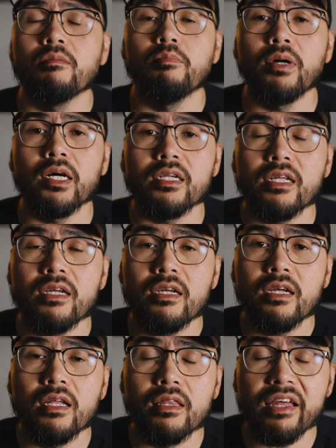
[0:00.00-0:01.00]
but
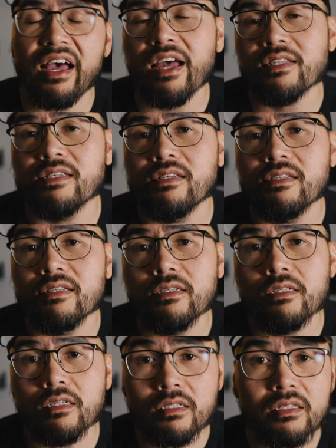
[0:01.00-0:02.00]
that
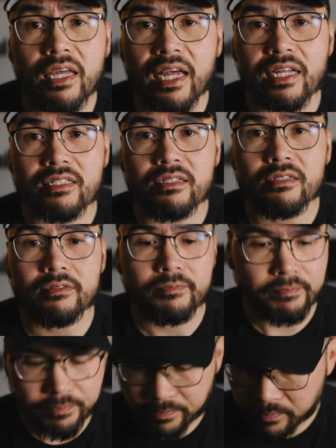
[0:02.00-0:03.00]
is that.
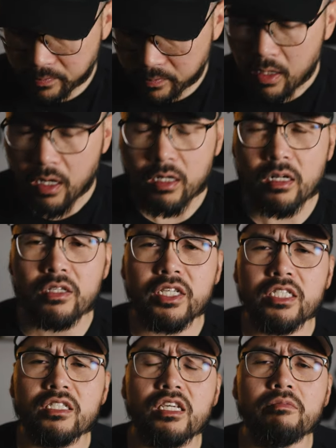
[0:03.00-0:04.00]
Another
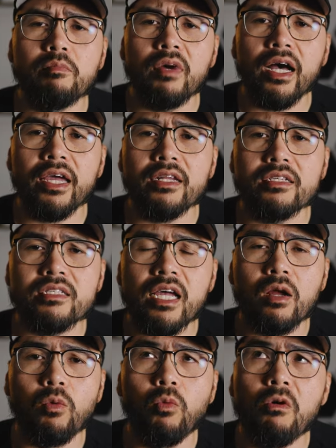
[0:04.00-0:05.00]
thing to keep in mind is
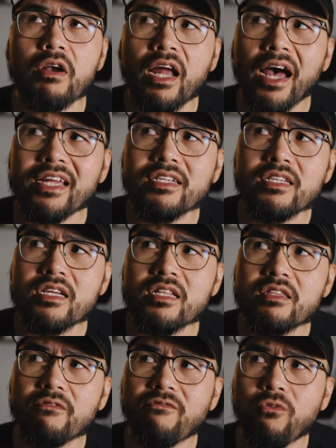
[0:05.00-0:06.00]
that when I
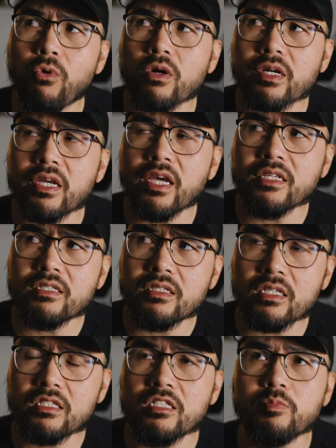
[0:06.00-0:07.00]
did the 4K
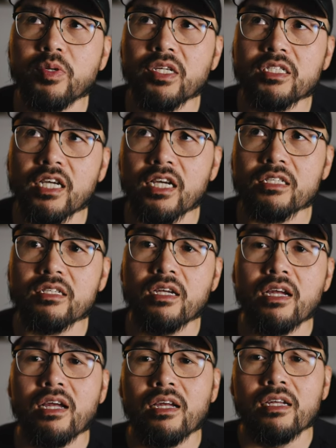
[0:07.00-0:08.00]
60p test,
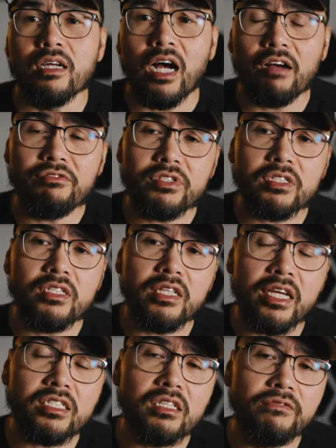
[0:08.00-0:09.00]
obviously the
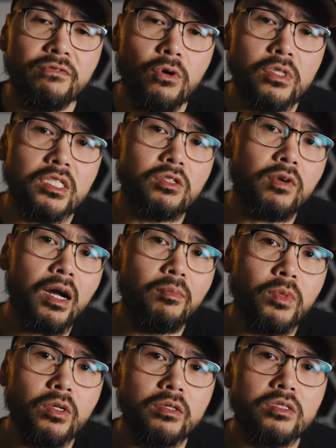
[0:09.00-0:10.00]
a7IV is in crop
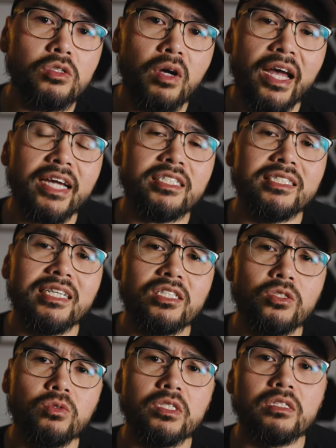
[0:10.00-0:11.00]
mode, so I actually had to
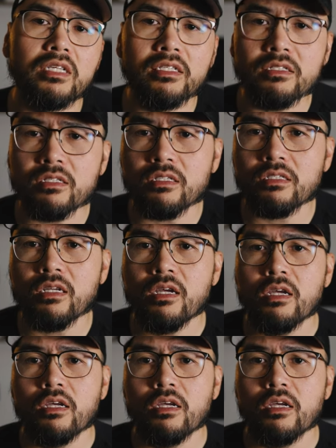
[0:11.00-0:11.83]
switch lenses.